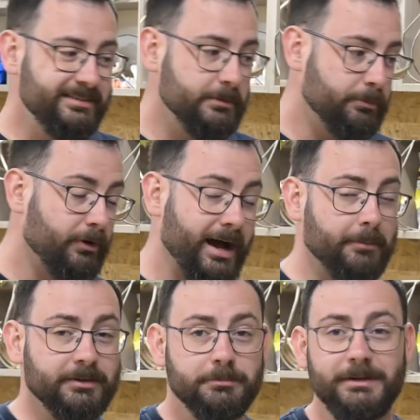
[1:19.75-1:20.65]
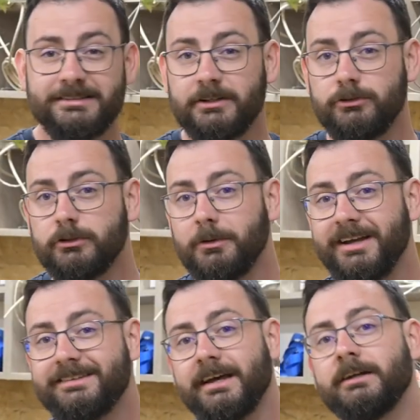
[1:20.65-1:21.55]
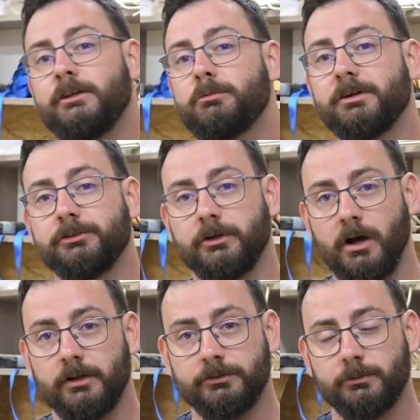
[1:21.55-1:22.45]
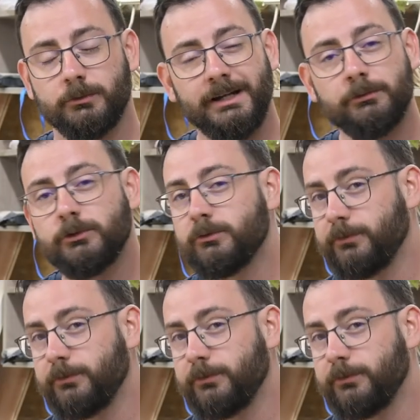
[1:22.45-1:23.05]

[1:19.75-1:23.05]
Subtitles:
this simple habit means that you know exactly where to cut without